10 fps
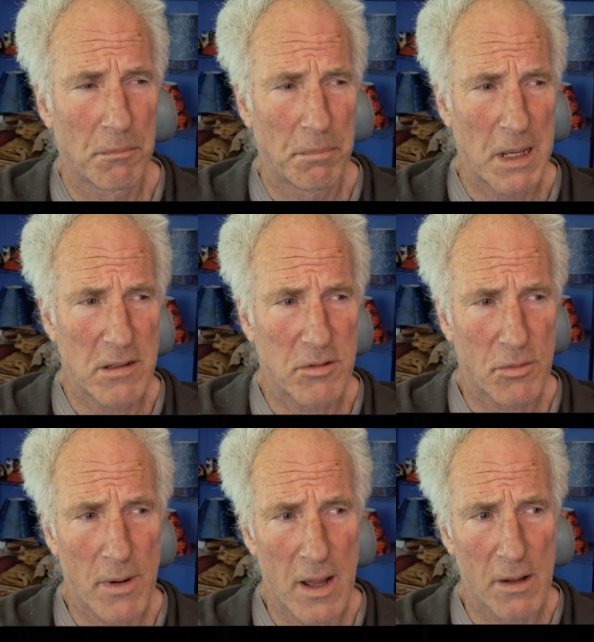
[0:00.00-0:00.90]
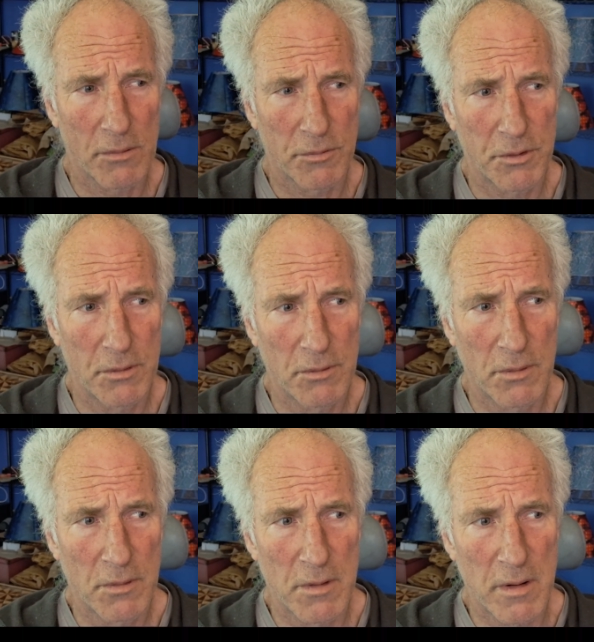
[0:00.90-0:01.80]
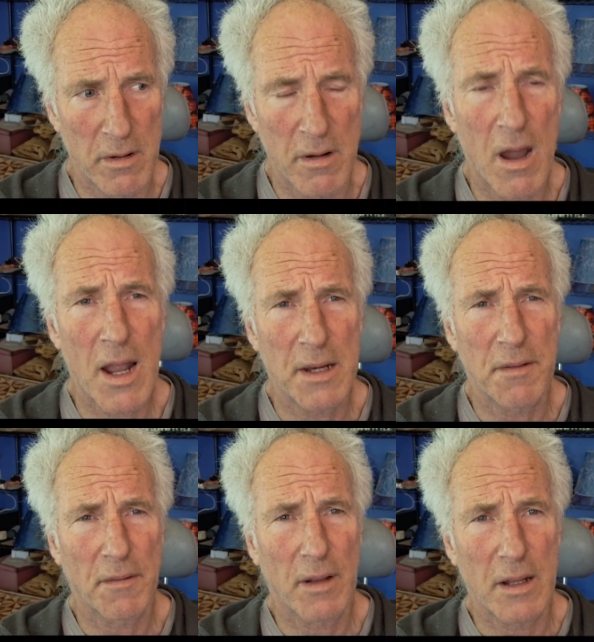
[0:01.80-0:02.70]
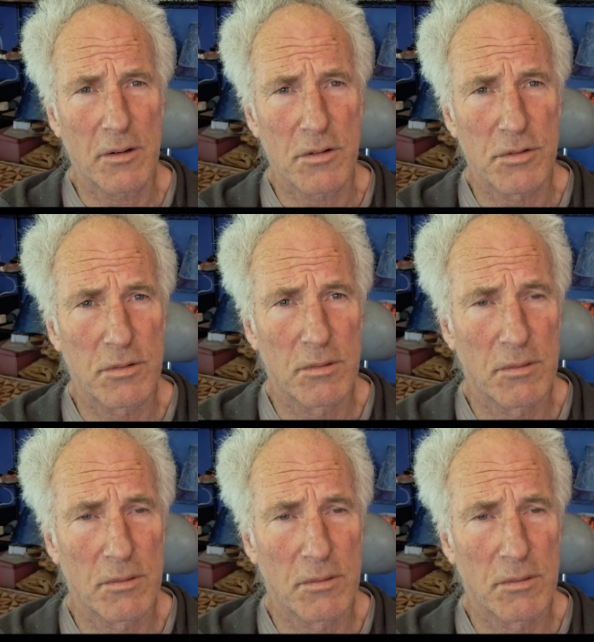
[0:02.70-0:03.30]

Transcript: based around 9 of the letters.